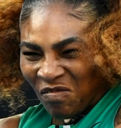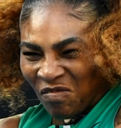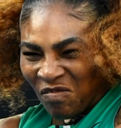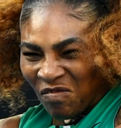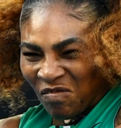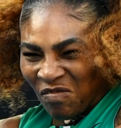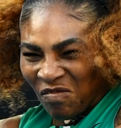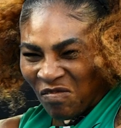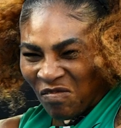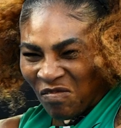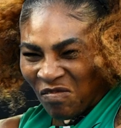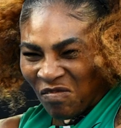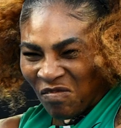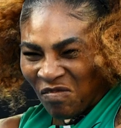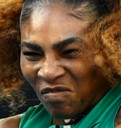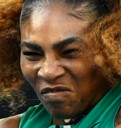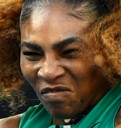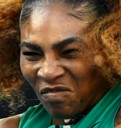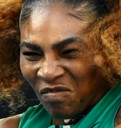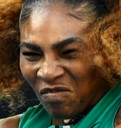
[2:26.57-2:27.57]

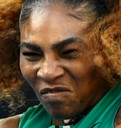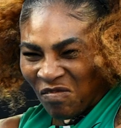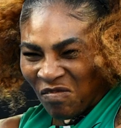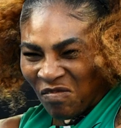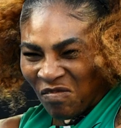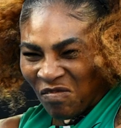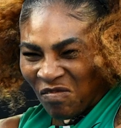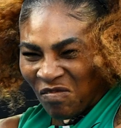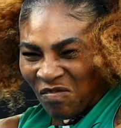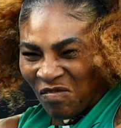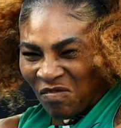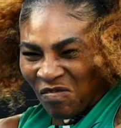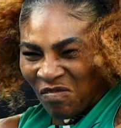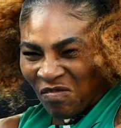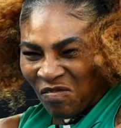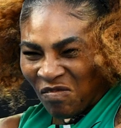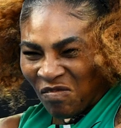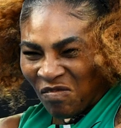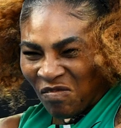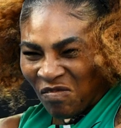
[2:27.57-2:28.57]

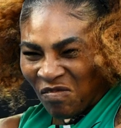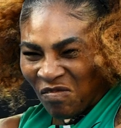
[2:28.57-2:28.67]
(no one is talking)